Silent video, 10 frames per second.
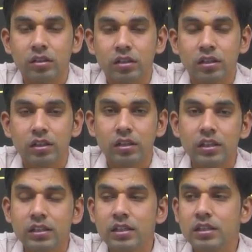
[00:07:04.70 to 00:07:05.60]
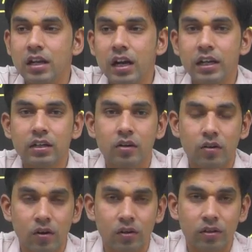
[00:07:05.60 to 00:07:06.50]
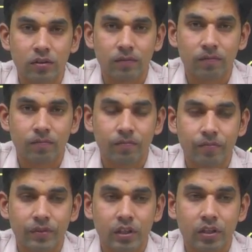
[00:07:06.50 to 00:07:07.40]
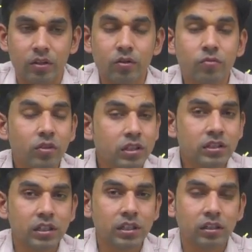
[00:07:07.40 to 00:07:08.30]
this is right or wrong. Universal